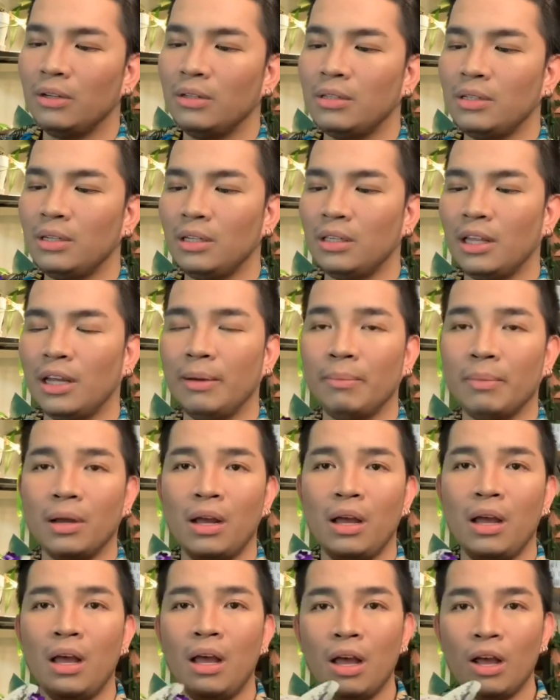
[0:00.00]
see them
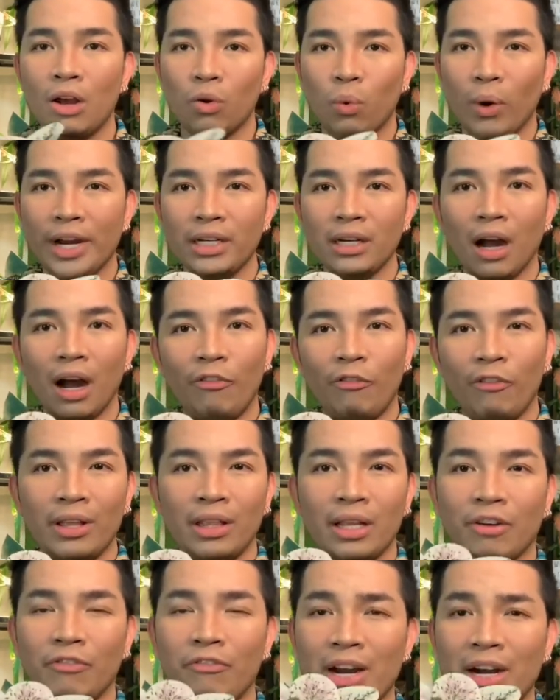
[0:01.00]
quite often.
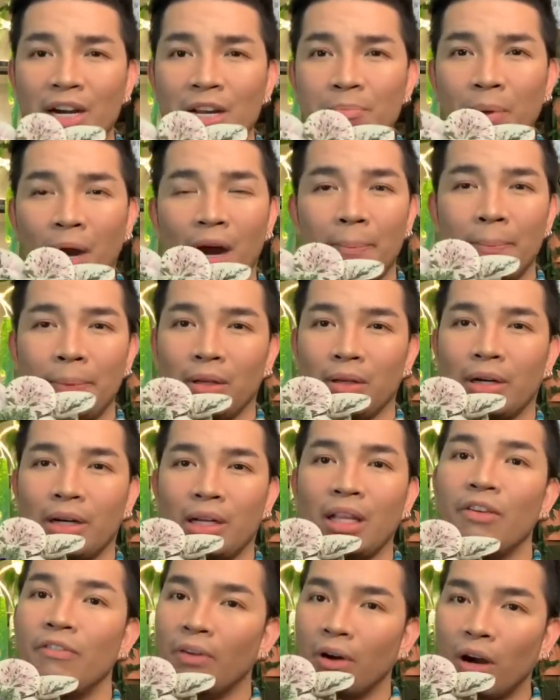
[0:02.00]
They're very popular.
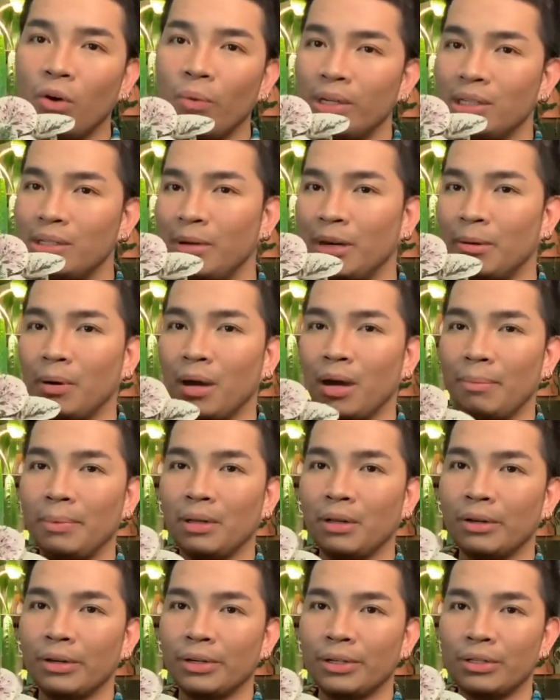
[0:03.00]
They've always been
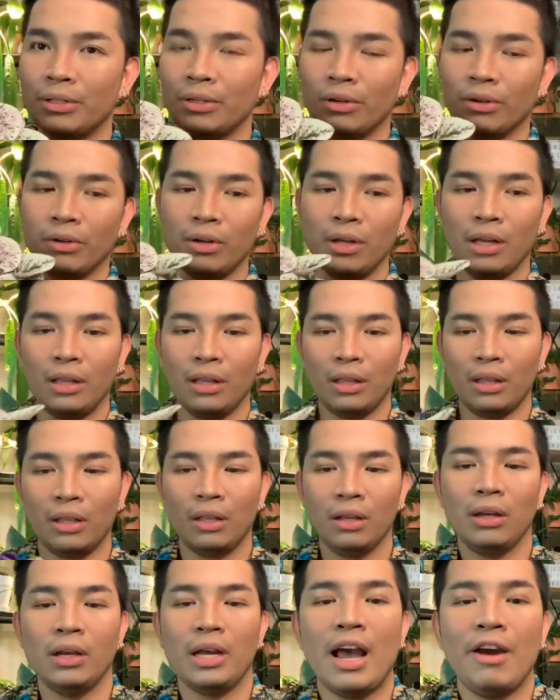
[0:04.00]
popular. So
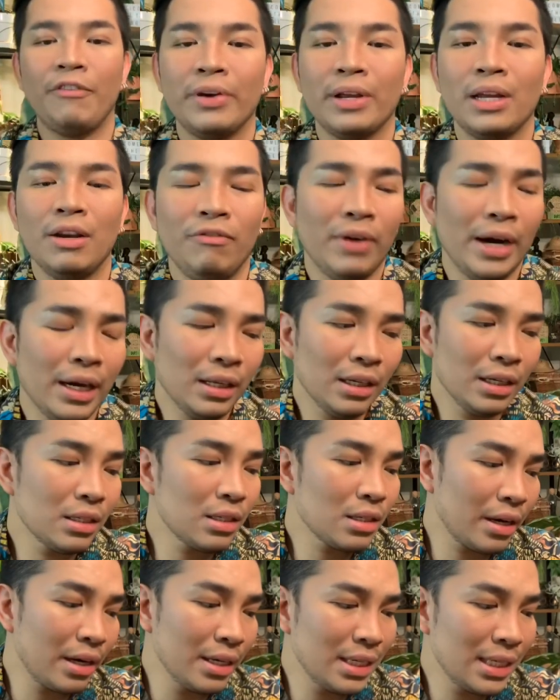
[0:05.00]
the African
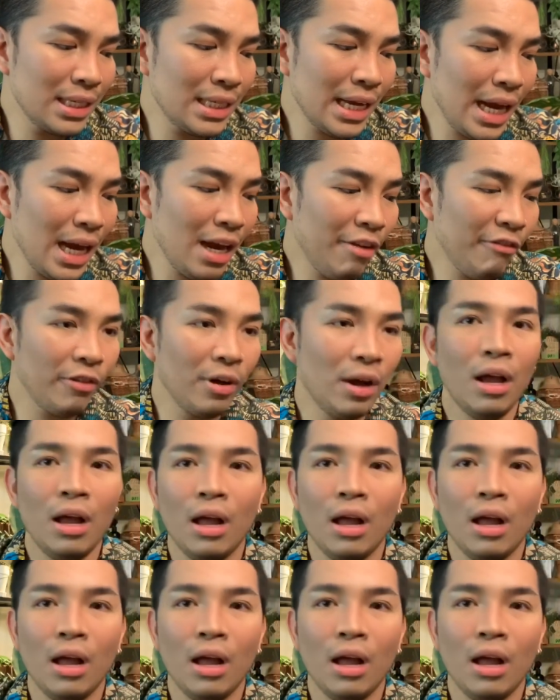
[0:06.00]
violets are safe.